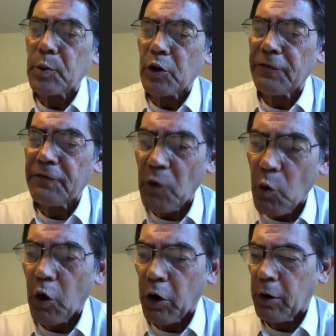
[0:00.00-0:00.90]
or
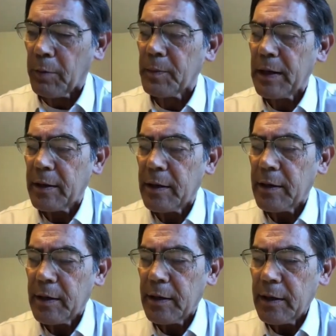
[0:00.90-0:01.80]
form
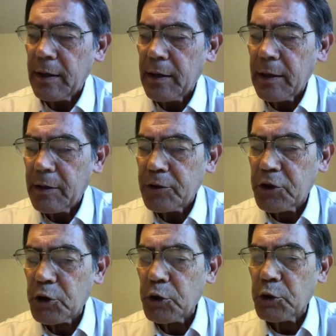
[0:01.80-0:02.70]

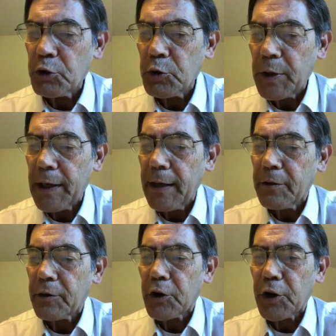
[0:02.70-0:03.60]
to
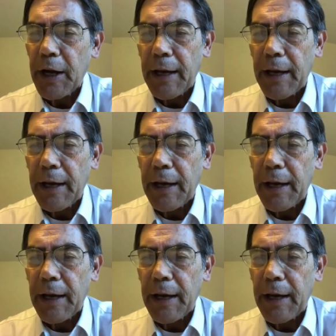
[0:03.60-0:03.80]
either an